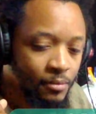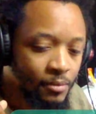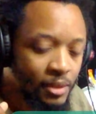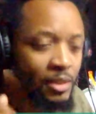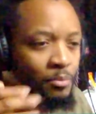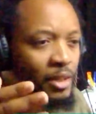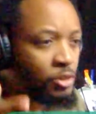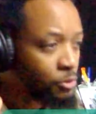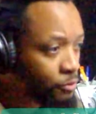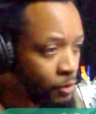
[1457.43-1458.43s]
Because it
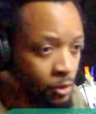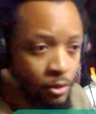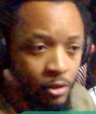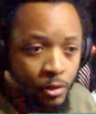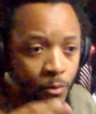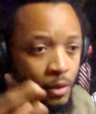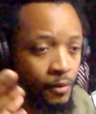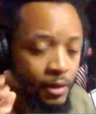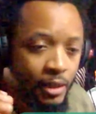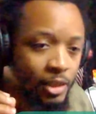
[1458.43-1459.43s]
makes you feel good or
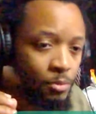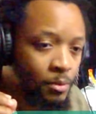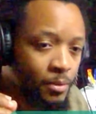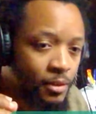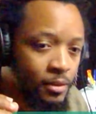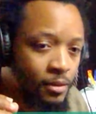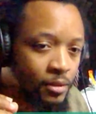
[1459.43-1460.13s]
whatever the case may be.